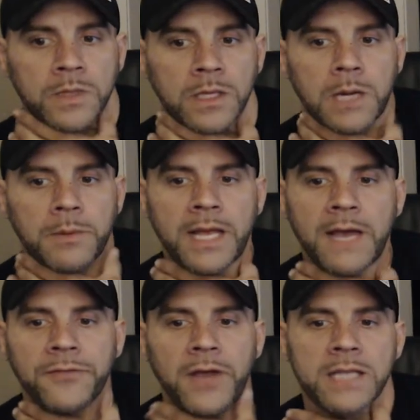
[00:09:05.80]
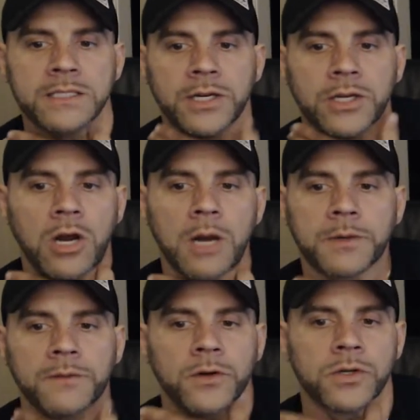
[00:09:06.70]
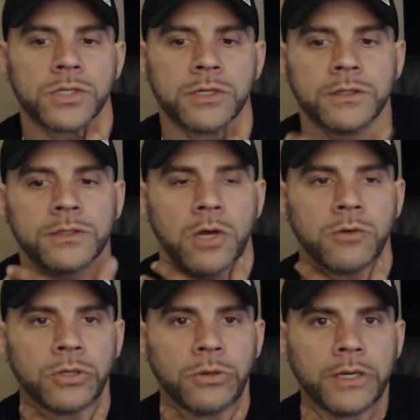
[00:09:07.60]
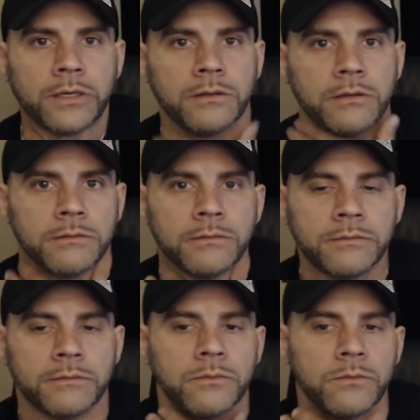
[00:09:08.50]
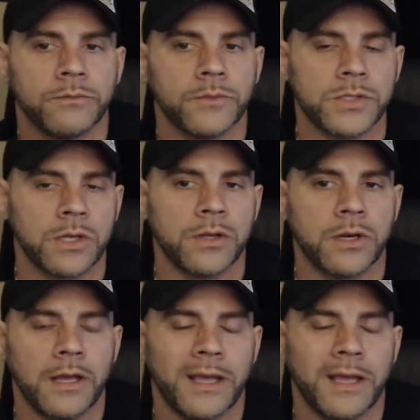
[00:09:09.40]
Anybody have thoughts on a carb conversion? Don't do it. There's other.